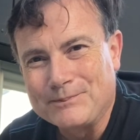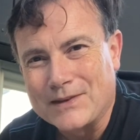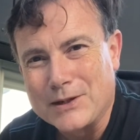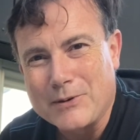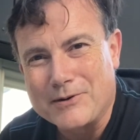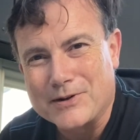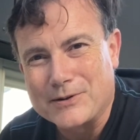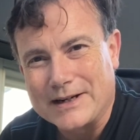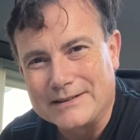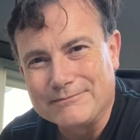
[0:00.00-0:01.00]
you won't
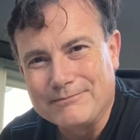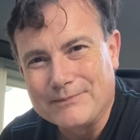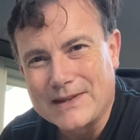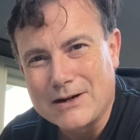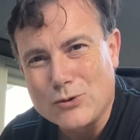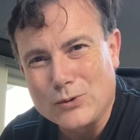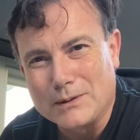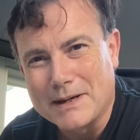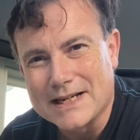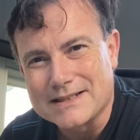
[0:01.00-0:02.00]
regret it. They're all
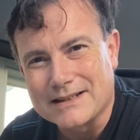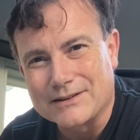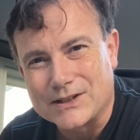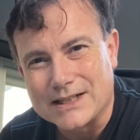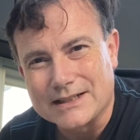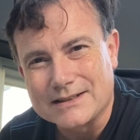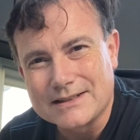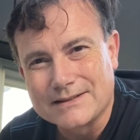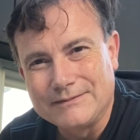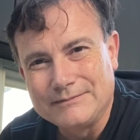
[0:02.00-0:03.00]
amazing ingredients.
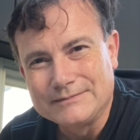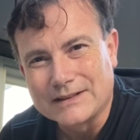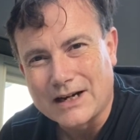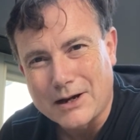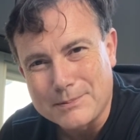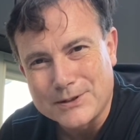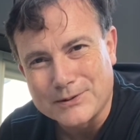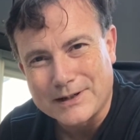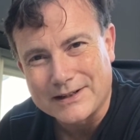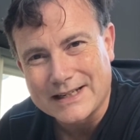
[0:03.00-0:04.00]
I hope you're
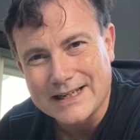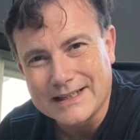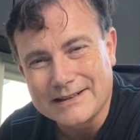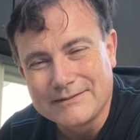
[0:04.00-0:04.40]
doing okay.